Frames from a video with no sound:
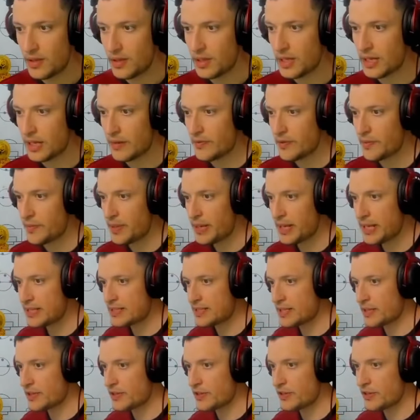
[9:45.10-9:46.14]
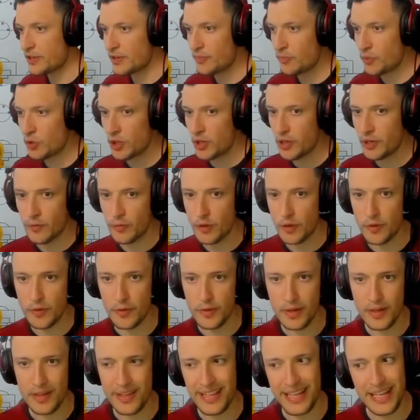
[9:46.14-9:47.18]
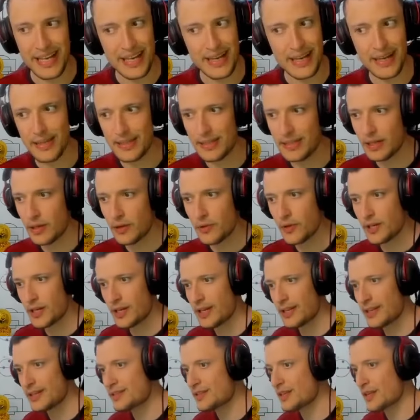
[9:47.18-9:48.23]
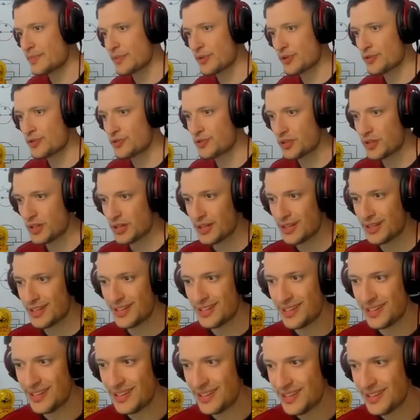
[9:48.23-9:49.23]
Gavi plays under the Müller role. Nah, I doubt it. I think that'd be Gundogan.